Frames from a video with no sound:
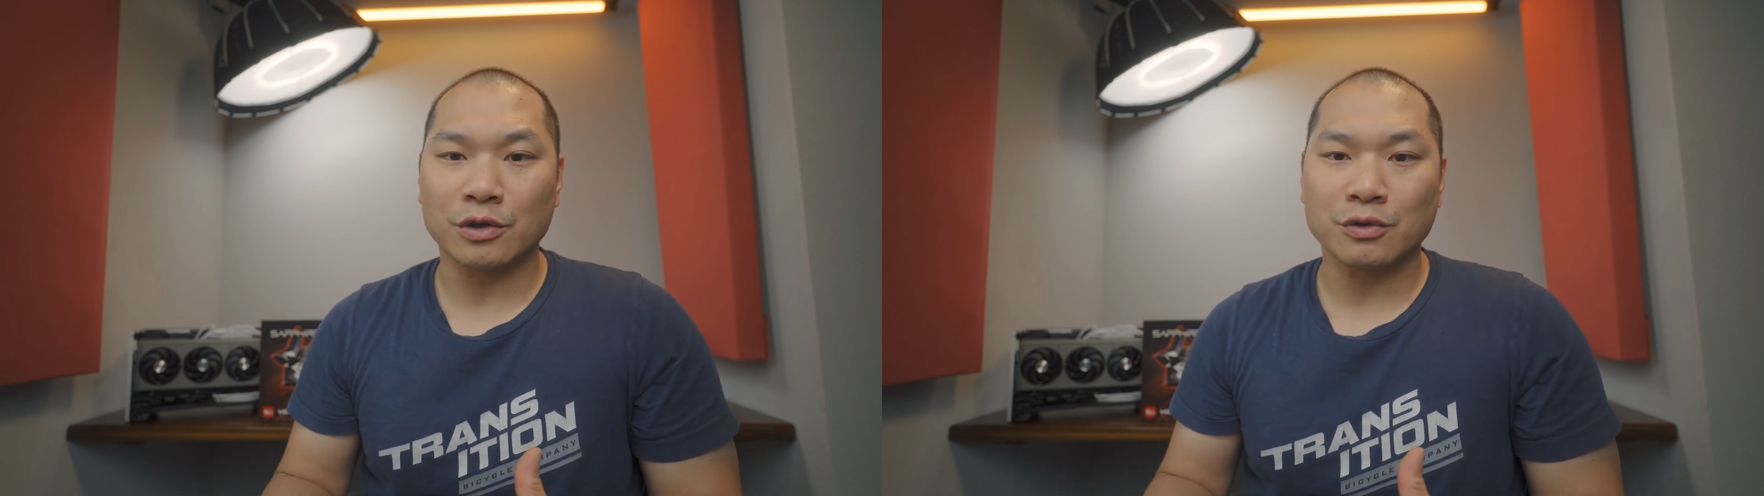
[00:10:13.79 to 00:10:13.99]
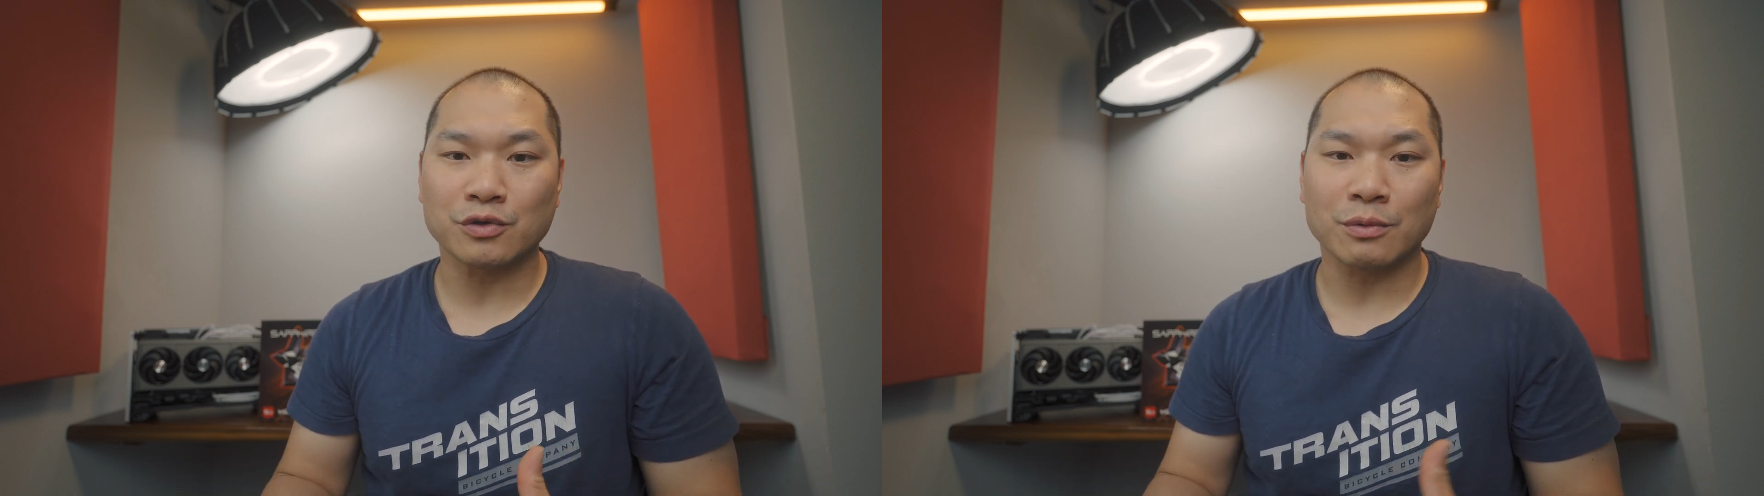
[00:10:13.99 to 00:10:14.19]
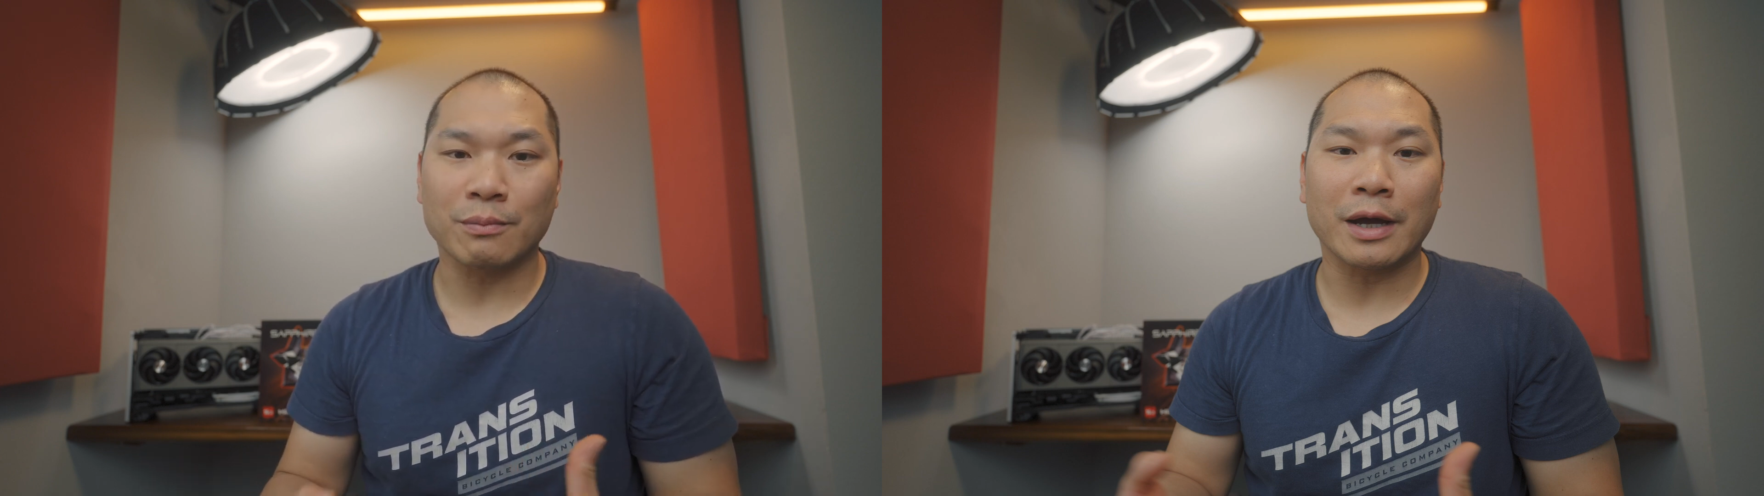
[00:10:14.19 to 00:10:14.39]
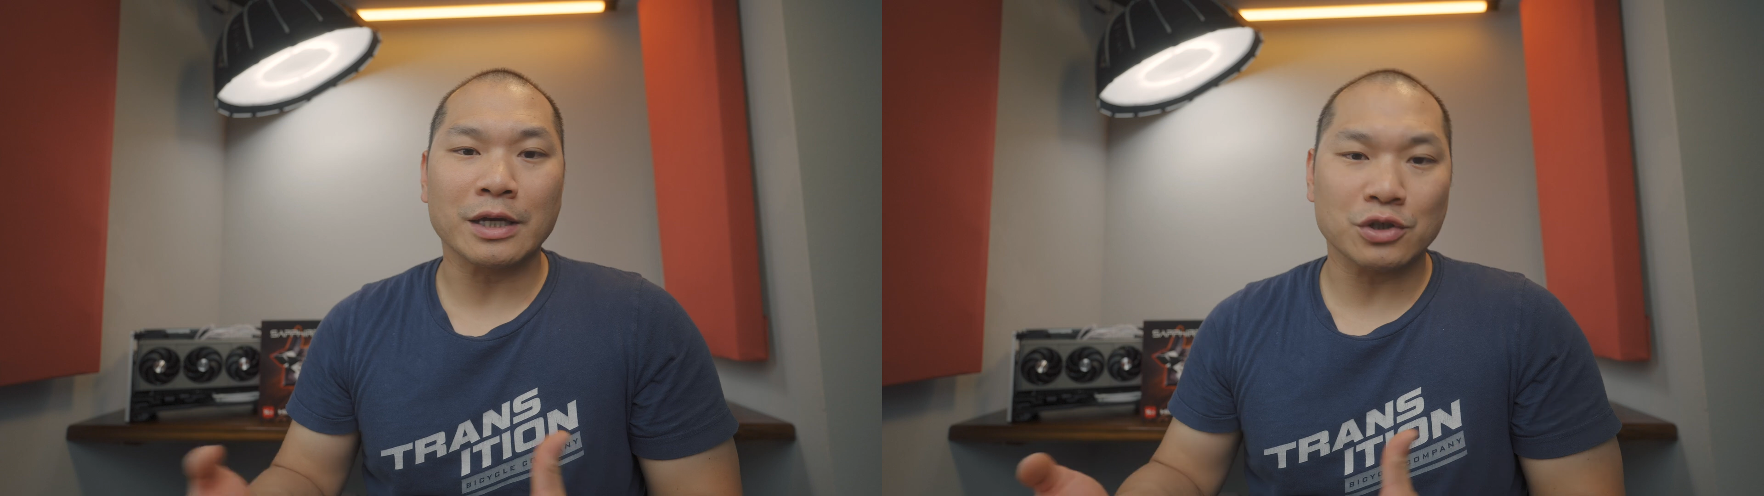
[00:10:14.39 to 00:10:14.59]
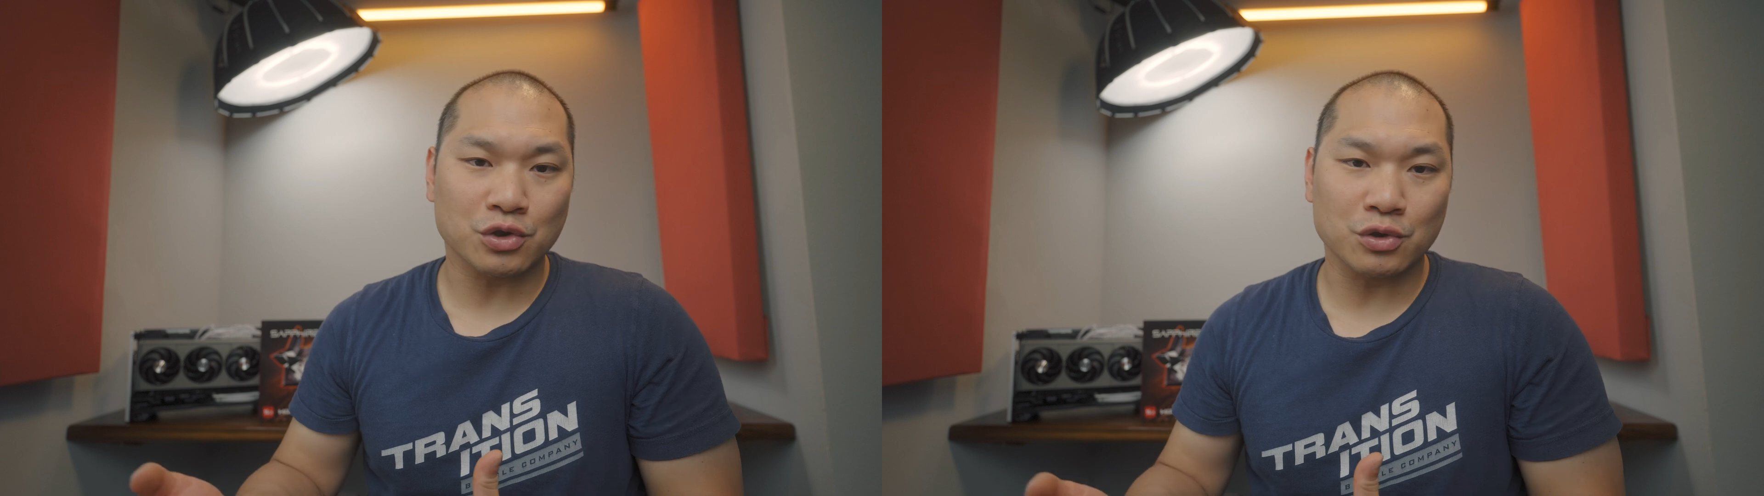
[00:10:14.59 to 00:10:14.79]
user
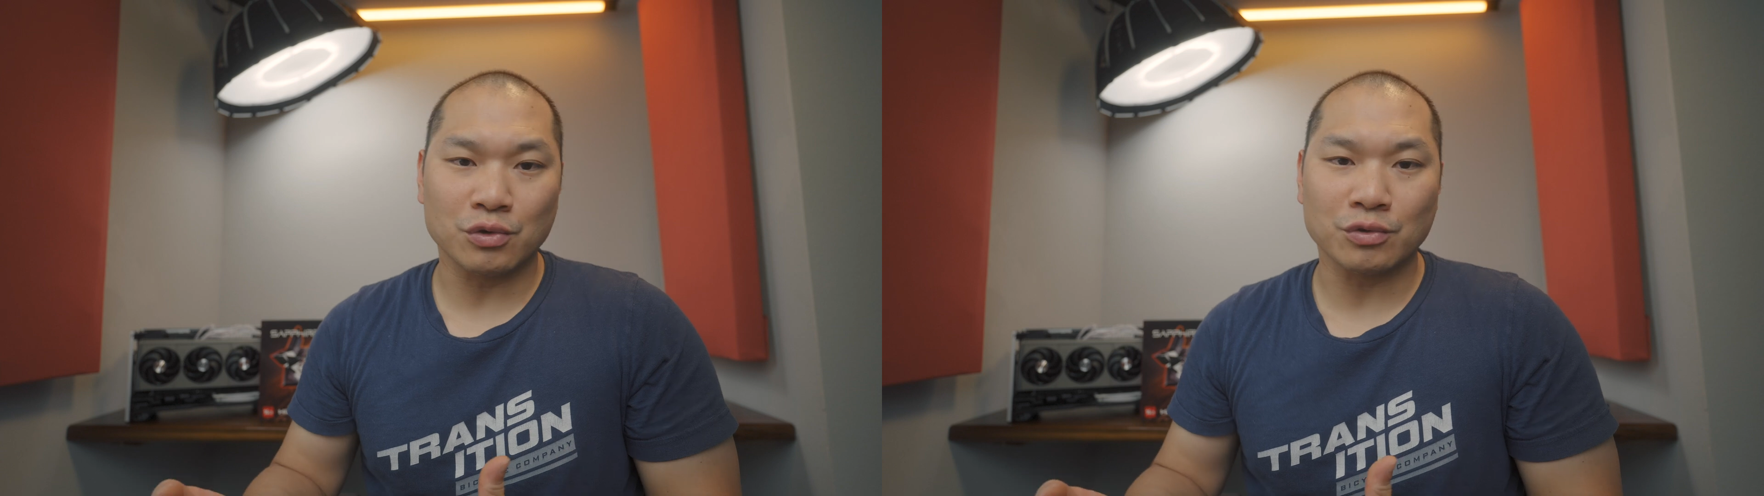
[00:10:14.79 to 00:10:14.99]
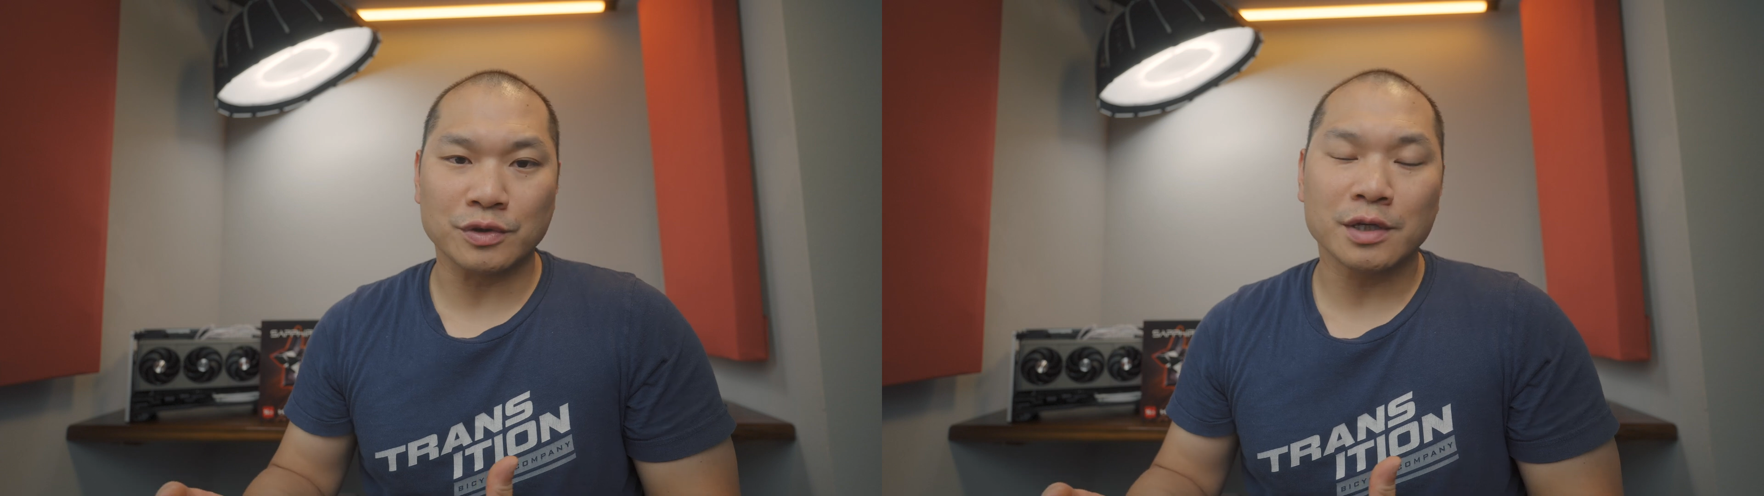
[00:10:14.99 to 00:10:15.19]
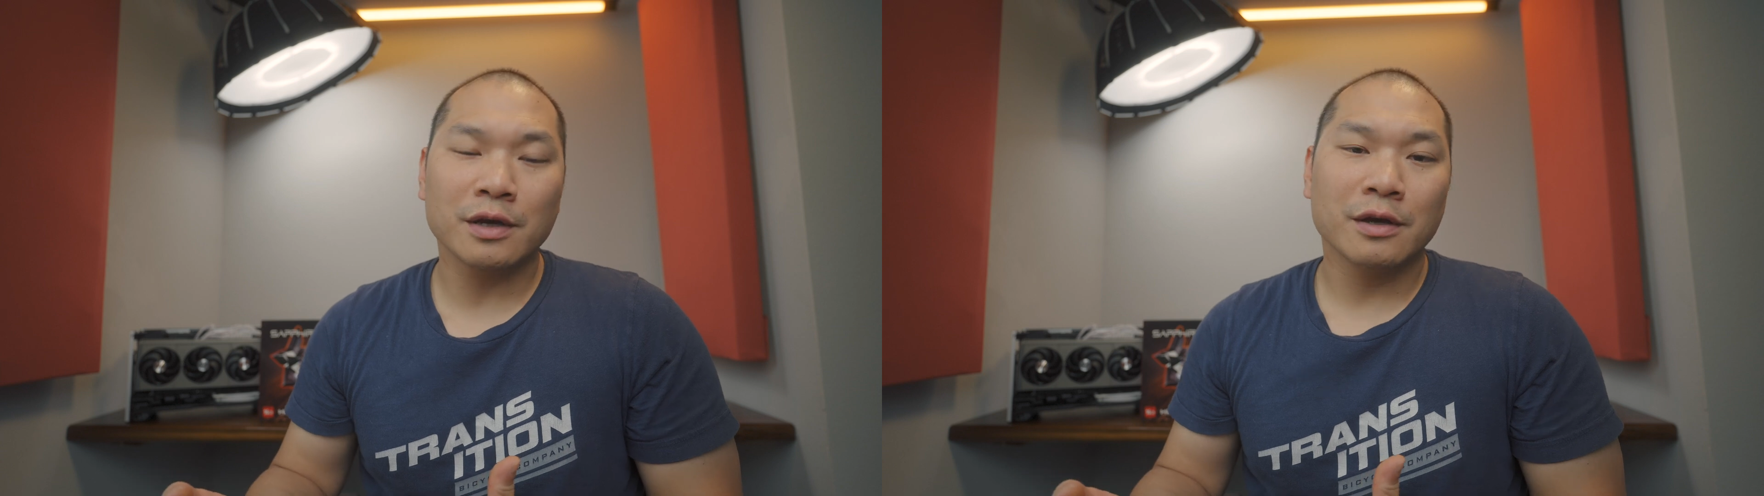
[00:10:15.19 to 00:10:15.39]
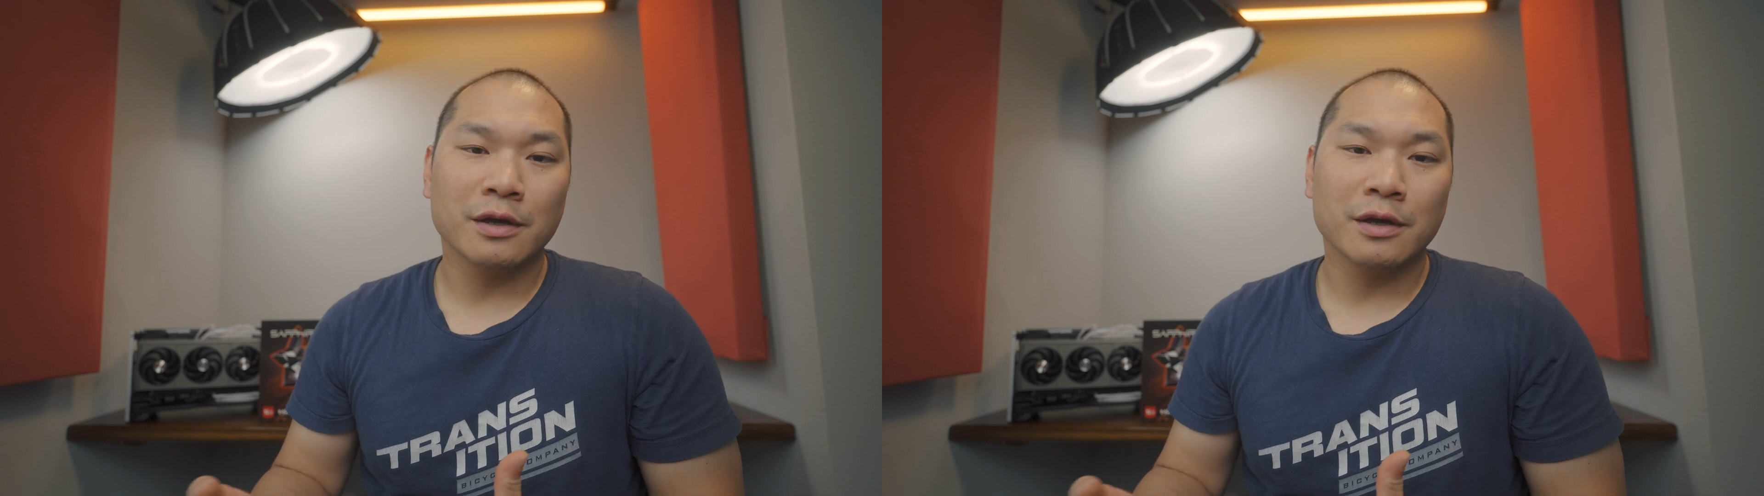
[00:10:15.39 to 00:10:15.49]
might choose